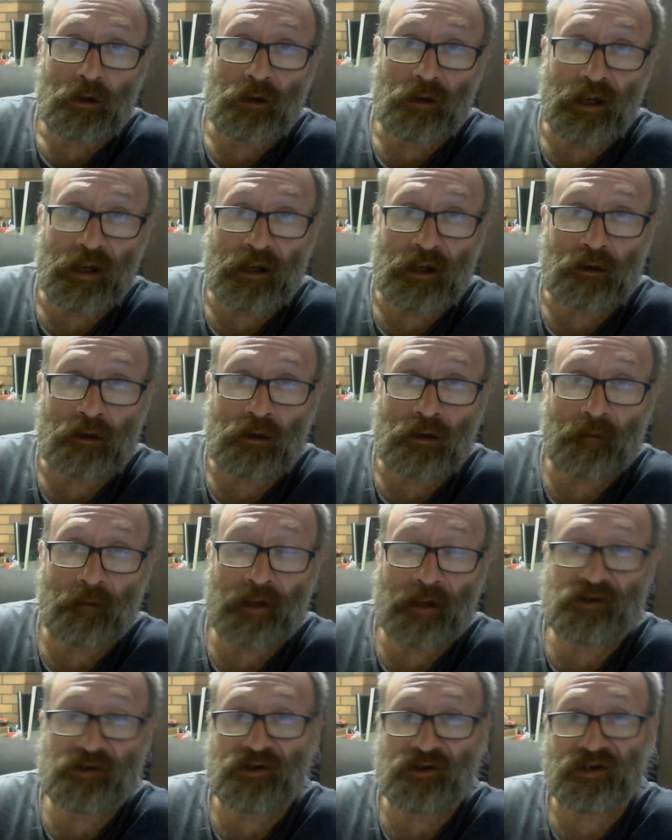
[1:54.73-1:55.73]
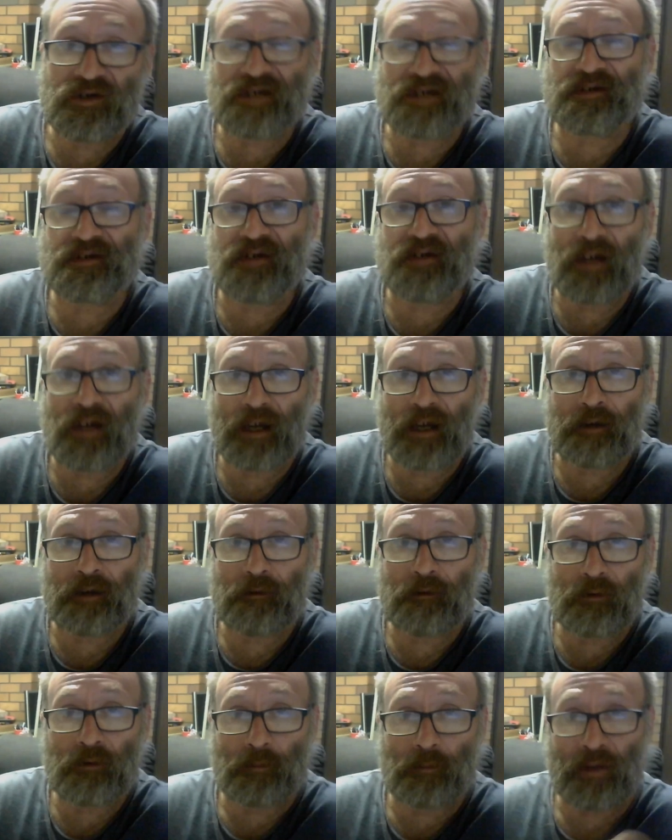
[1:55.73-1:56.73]
Now, I mentioned yesterday
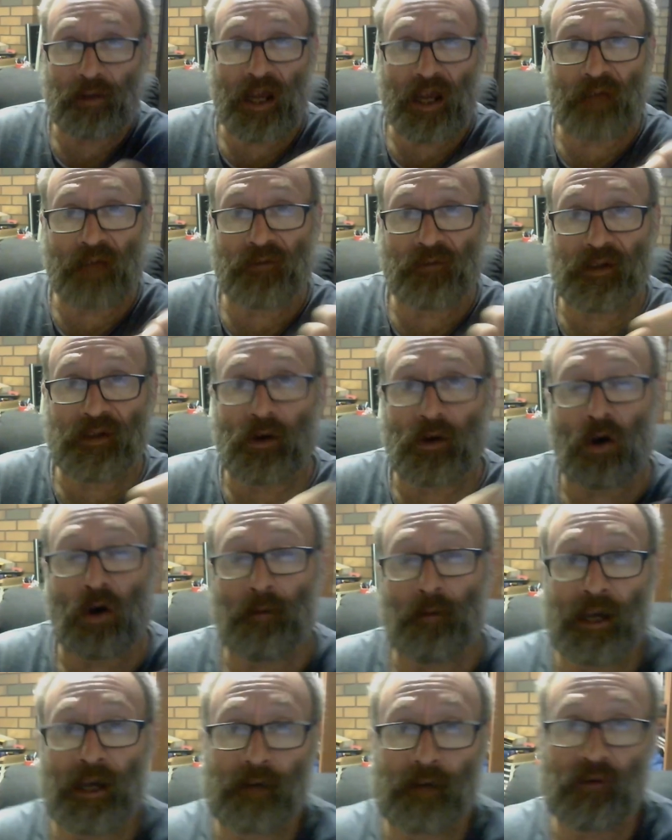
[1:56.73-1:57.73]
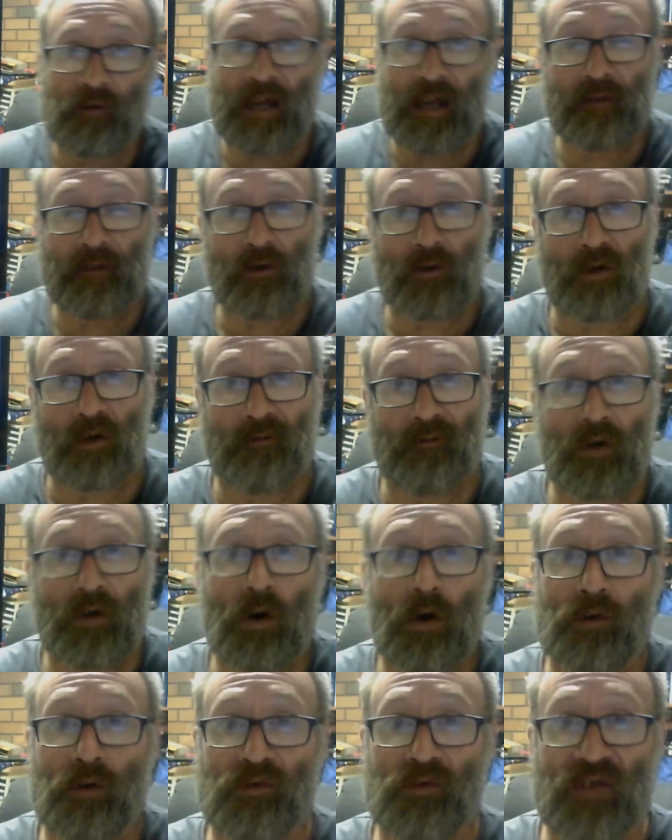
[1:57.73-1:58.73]
the plan for the iMac. Now that I've
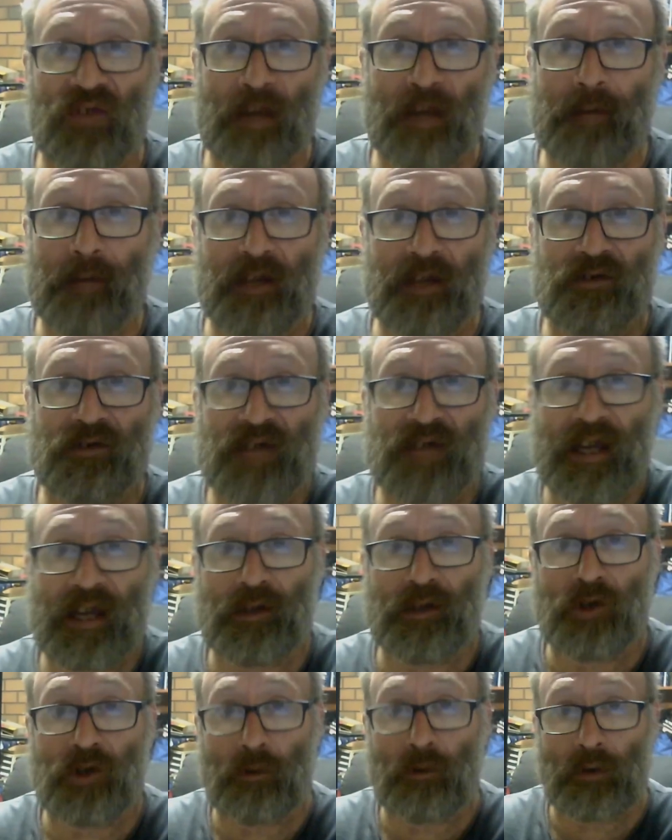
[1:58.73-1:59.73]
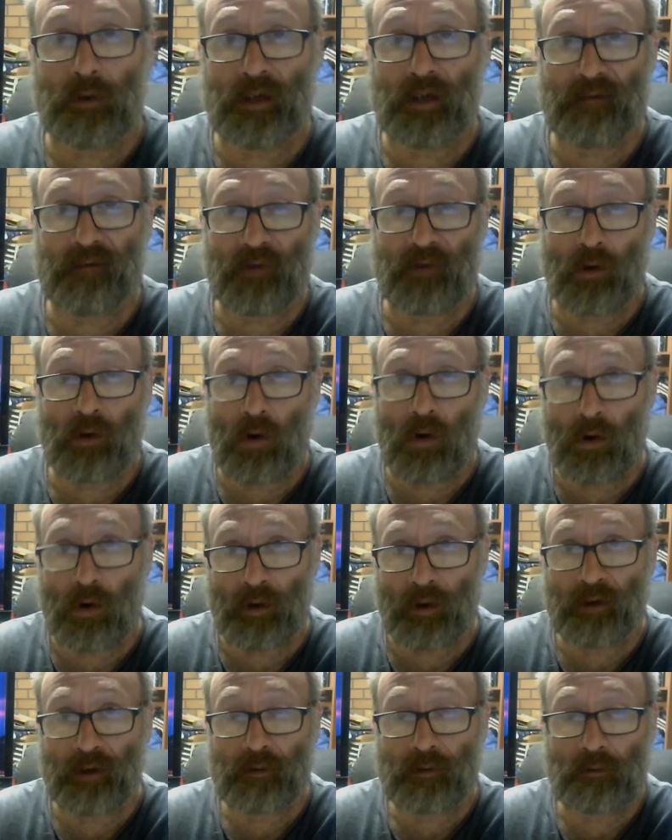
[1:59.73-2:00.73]
got Debian 10u11
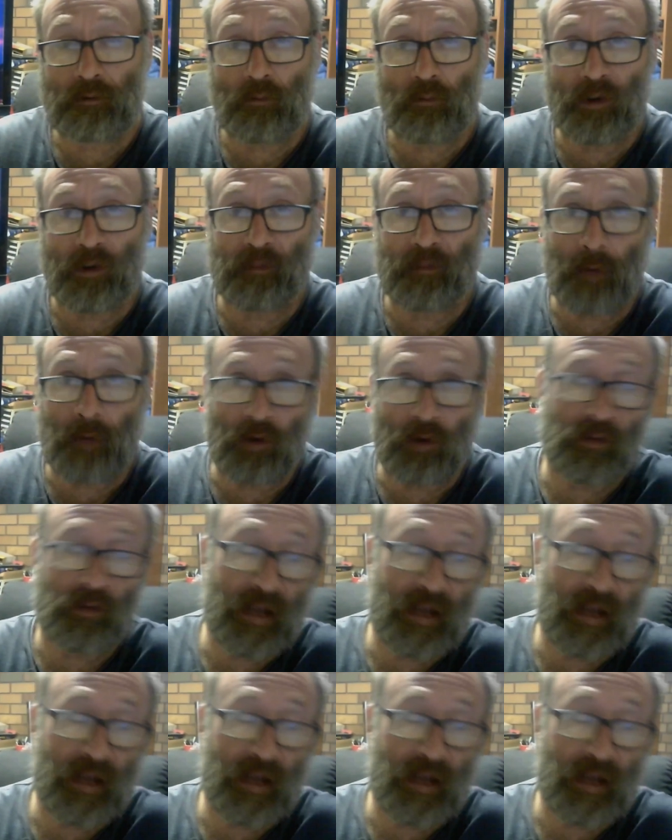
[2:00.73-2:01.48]
on it with both